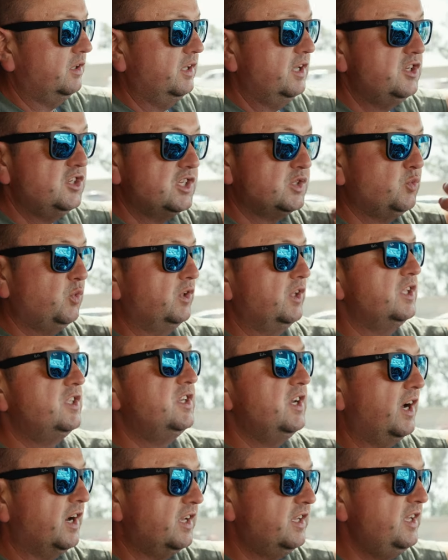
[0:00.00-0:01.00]
They just want a
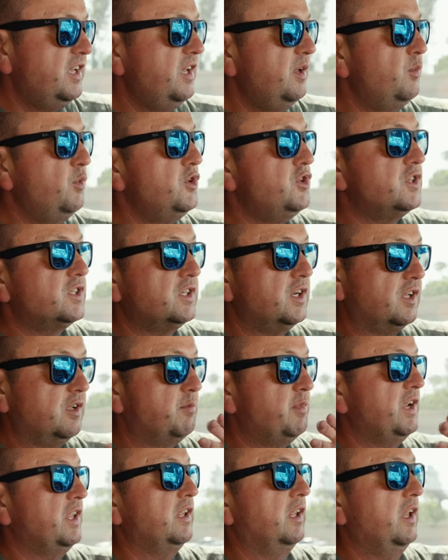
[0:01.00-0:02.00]
TRD, which is going to
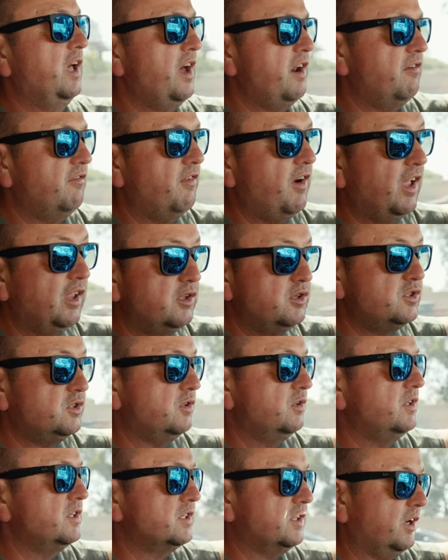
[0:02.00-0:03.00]
bring a lot of values
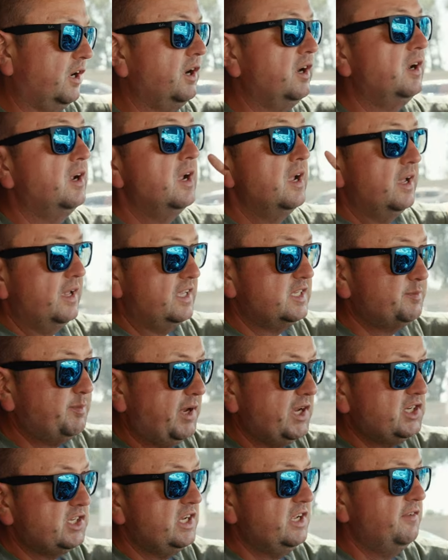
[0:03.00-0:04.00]
to this car,
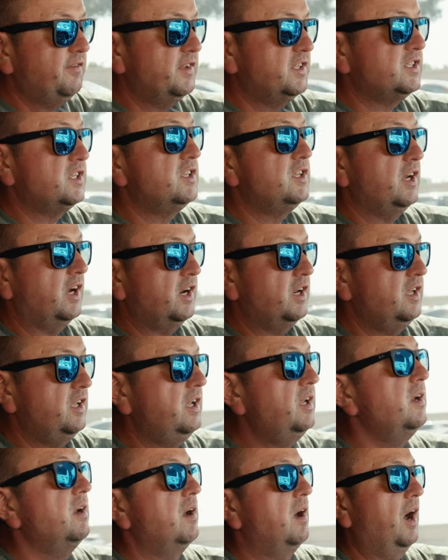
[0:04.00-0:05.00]
especially if it's a
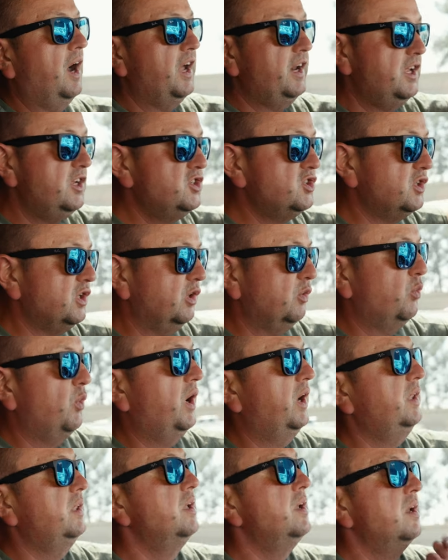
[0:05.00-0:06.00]
TRD, original
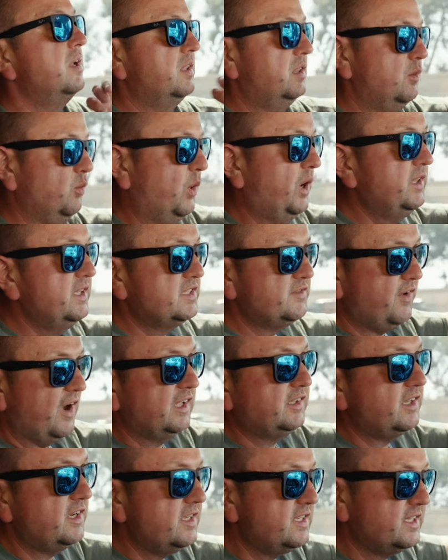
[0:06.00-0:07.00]
one, the one is
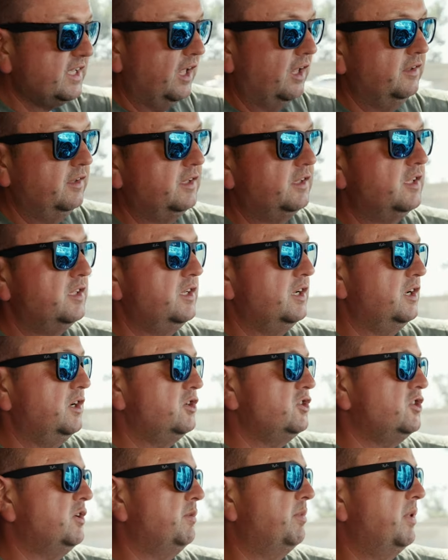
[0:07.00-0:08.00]
factory selling at the
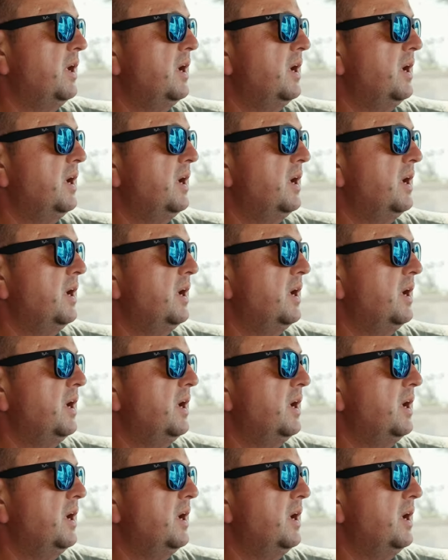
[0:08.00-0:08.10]
dealership.